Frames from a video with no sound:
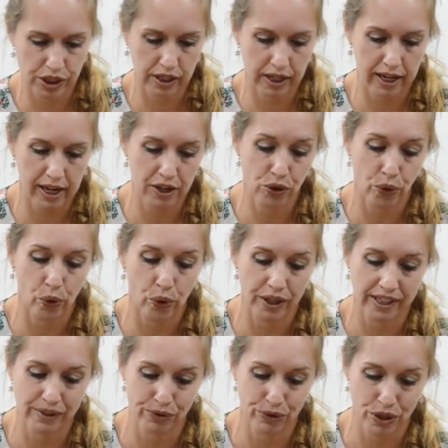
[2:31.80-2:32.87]
an
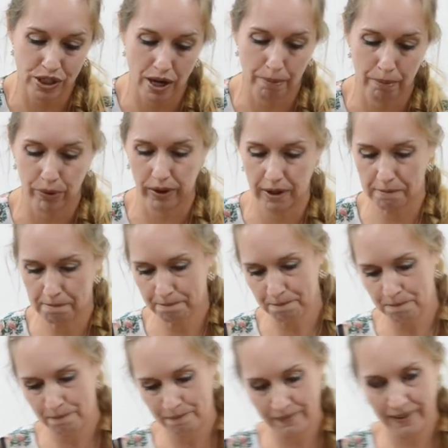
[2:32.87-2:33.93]
orchid, for example.
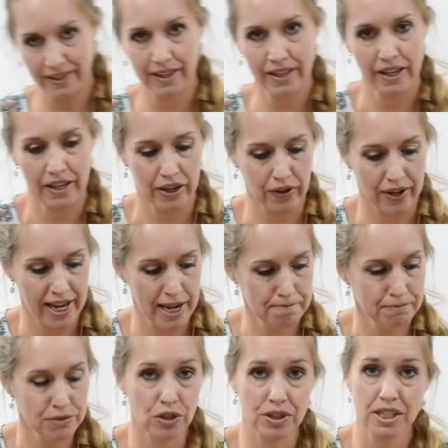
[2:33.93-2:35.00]
Okay,
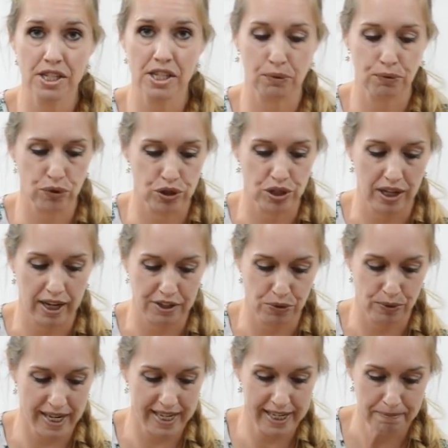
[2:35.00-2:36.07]
so this is our first glass
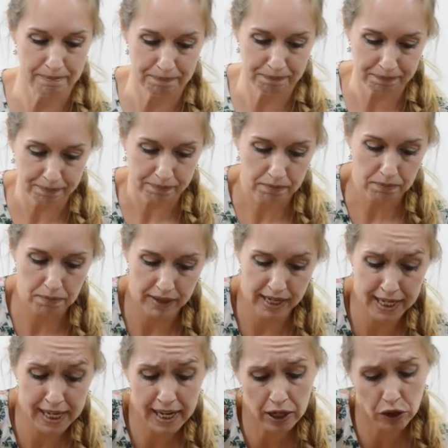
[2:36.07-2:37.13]
ready.
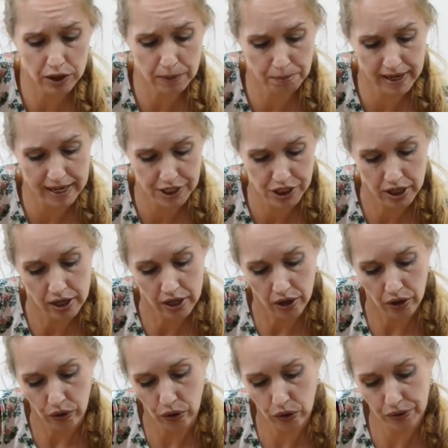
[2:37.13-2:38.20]
And then I'm going to place
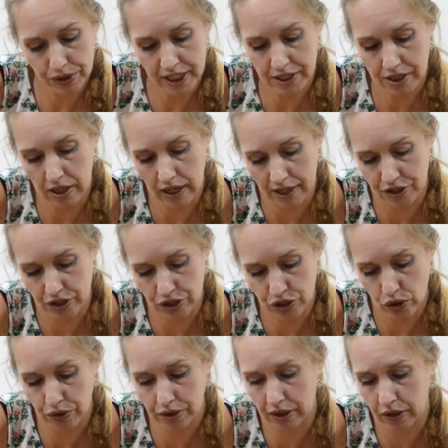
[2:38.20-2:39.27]
all these glasses
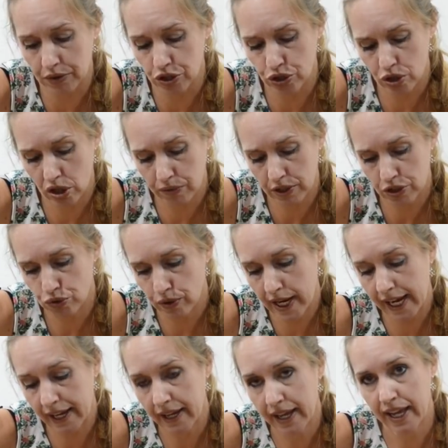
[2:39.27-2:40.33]
on a serving
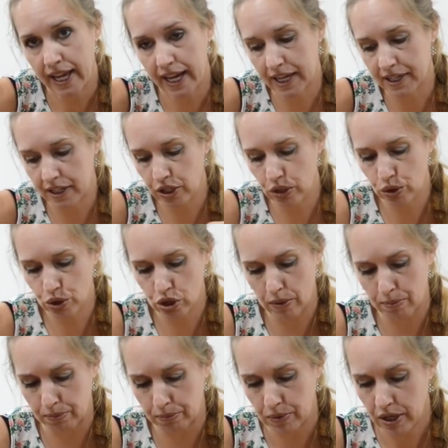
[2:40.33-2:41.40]
tray. And I use
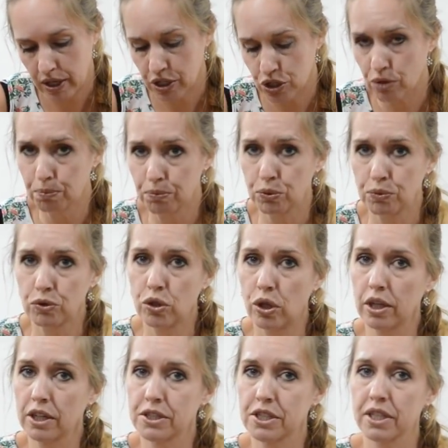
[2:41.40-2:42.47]
some
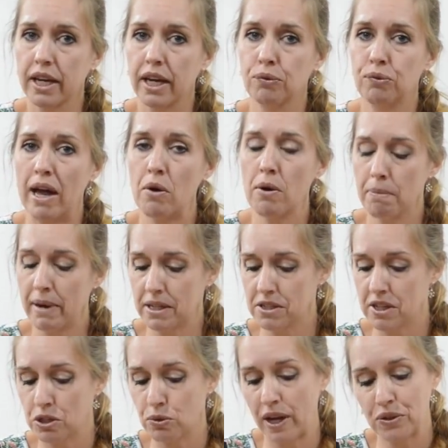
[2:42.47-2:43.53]
colored flower petals
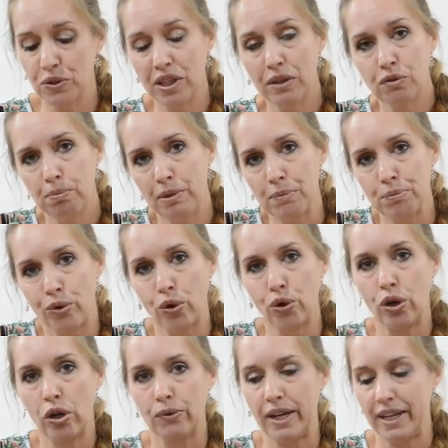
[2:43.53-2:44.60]
as well to give a bit more
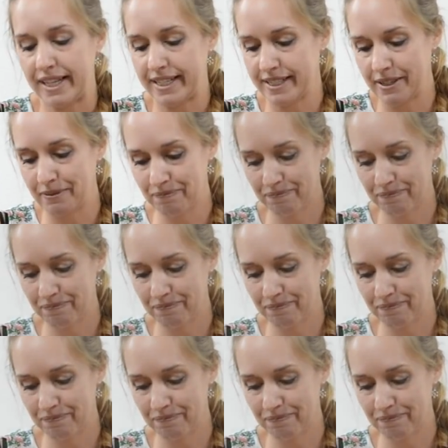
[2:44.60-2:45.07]
color in it.